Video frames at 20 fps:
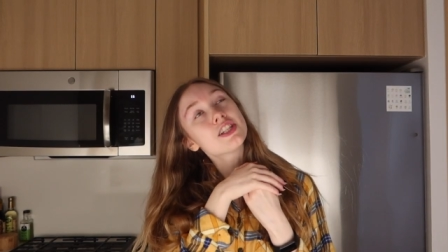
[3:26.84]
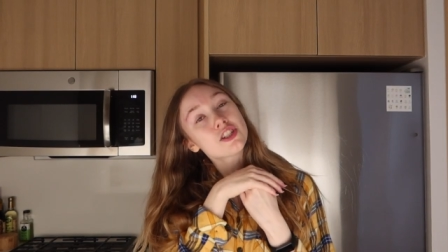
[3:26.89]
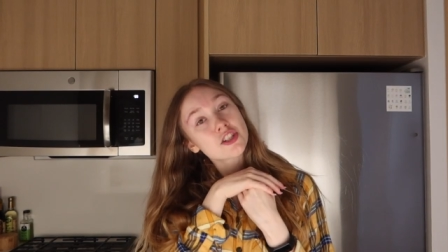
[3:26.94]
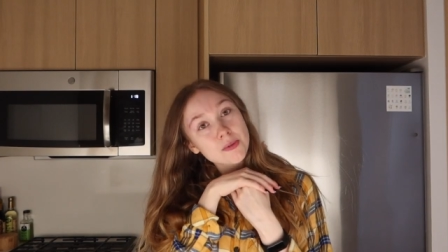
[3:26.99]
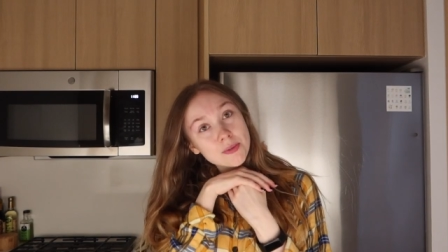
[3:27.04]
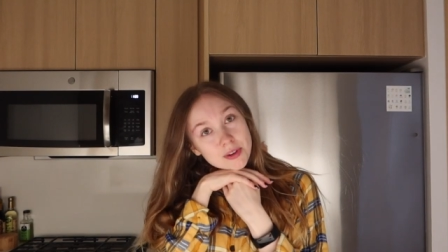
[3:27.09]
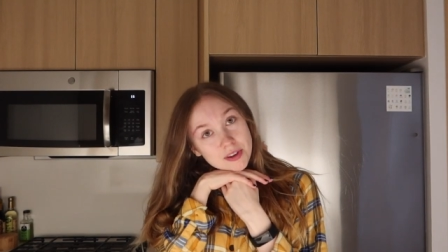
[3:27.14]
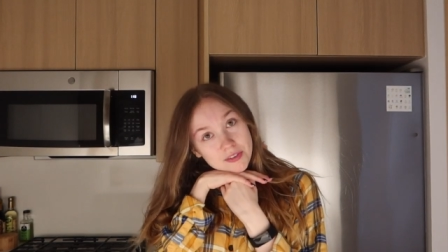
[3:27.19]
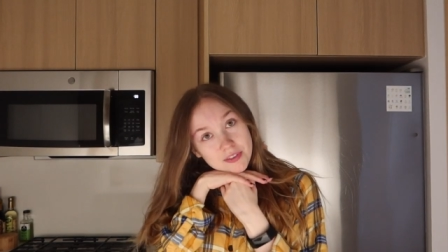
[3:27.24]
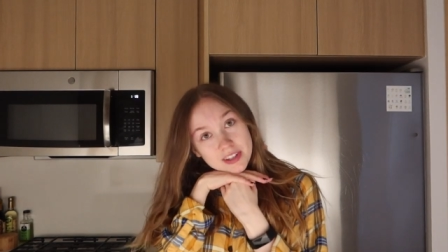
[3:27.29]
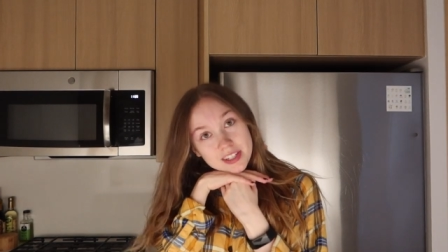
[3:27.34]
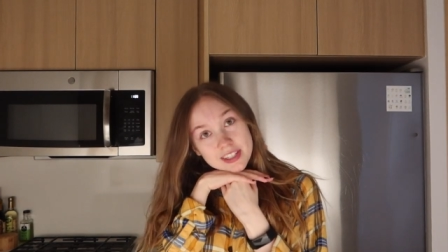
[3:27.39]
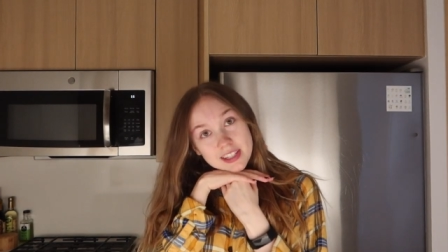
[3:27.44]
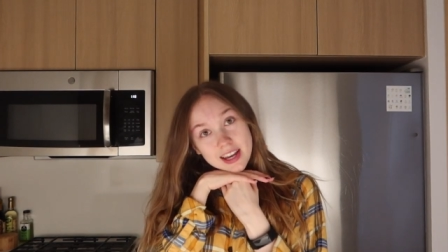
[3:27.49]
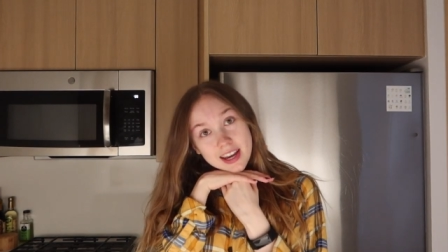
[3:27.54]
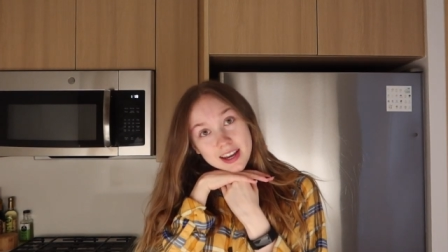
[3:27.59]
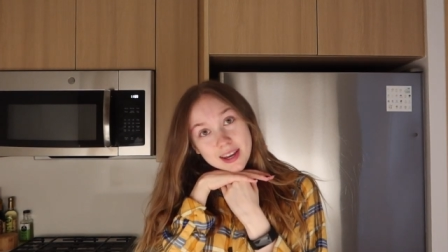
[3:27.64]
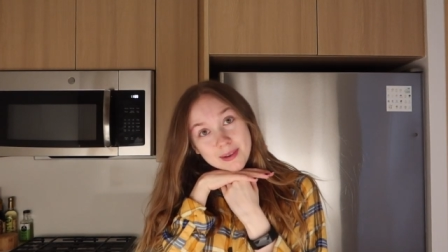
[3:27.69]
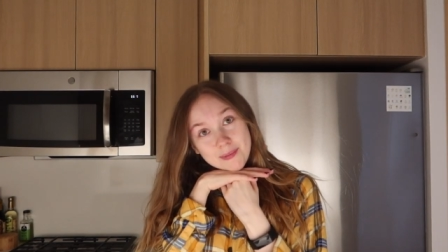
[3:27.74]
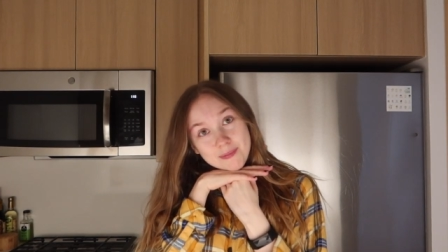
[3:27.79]
it should be a fun
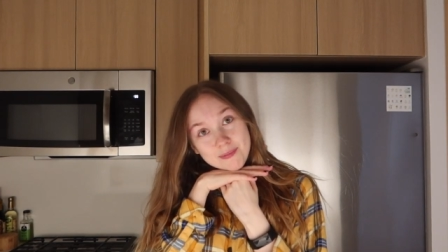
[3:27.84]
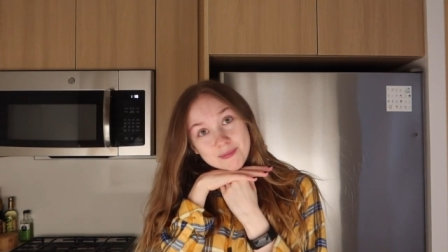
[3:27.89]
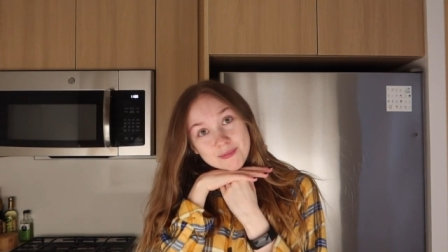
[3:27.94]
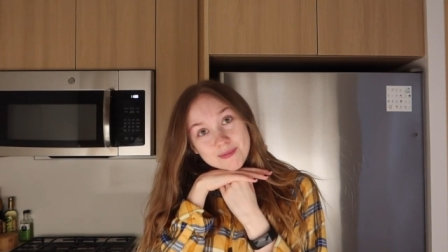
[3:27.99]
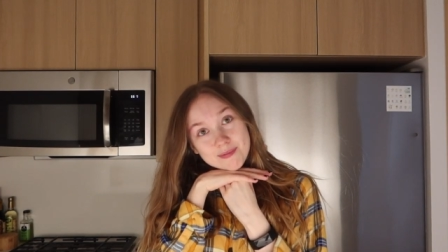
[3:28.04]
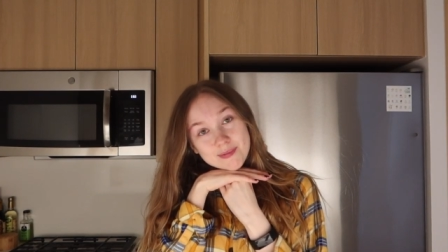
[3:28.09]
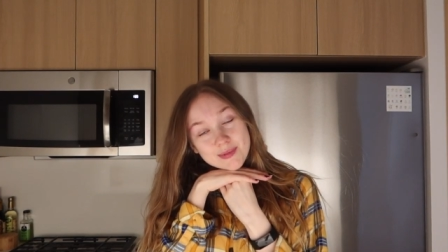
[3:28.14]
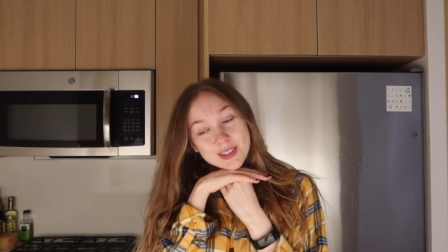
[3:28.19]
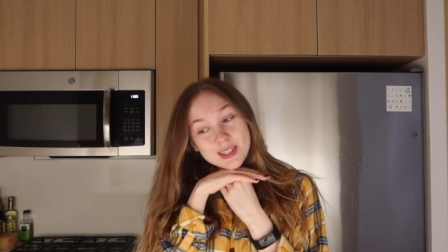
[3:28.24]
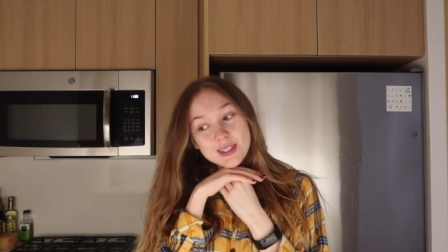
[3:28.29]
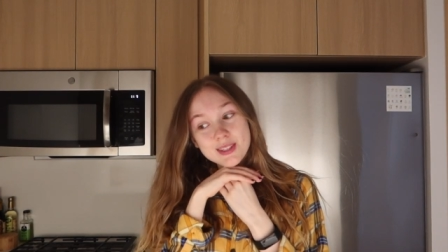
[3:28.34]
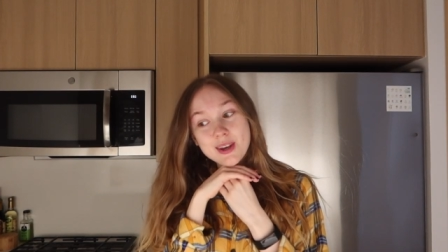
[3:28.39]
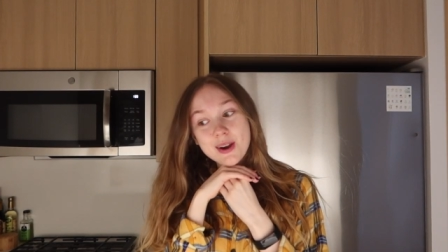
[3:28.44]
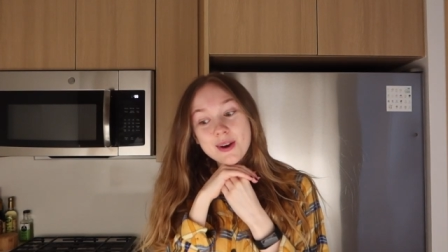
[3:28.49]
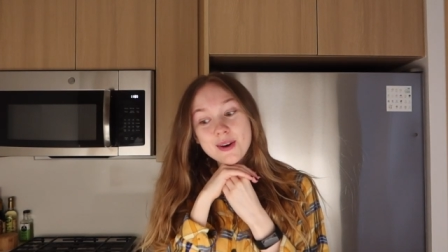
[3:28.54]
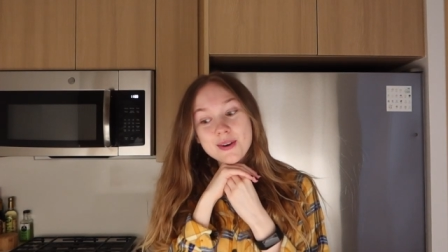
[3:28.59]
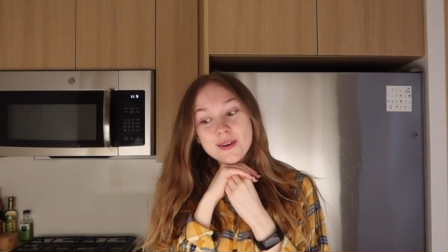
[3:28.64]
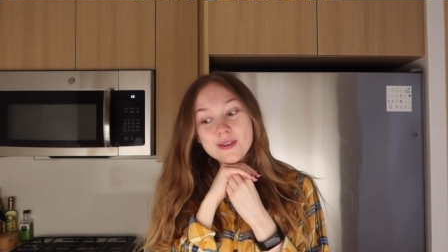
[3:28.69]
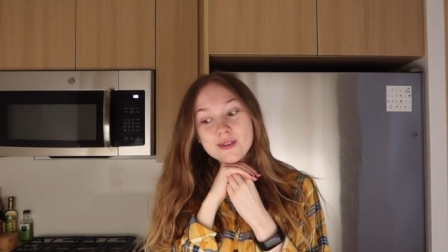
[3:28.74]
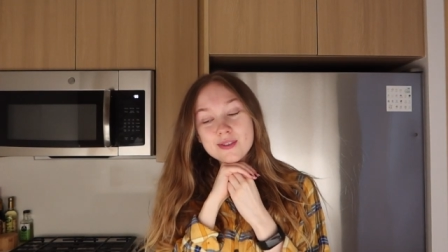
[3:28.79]
time.
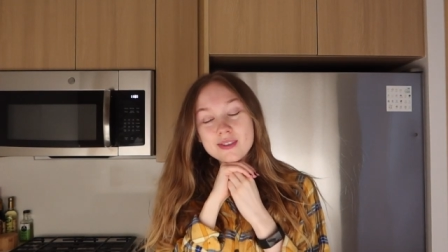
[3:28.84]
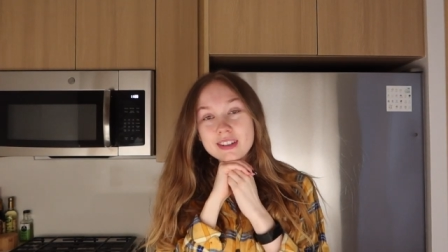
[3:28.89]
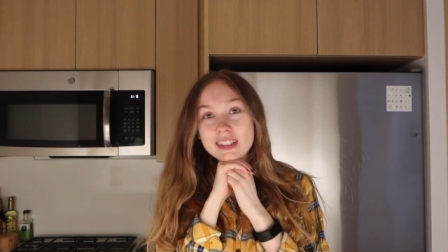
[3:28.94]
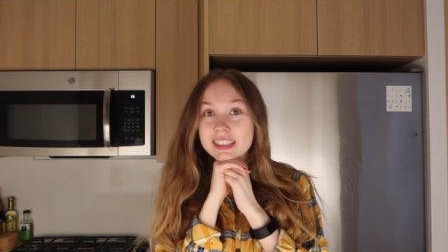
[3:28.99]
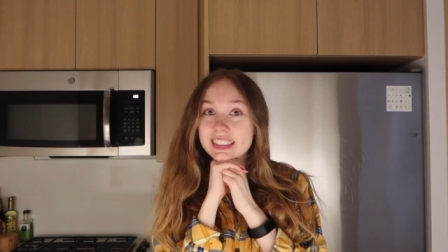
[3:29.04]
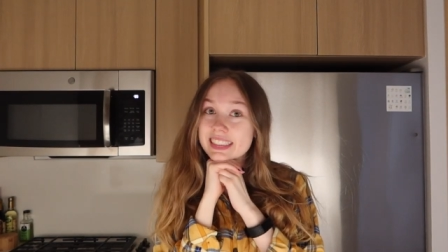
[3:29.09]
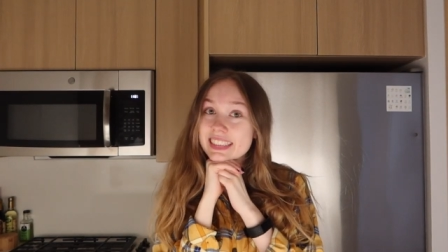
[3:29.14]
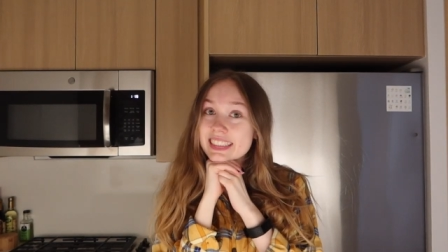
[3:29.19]
So,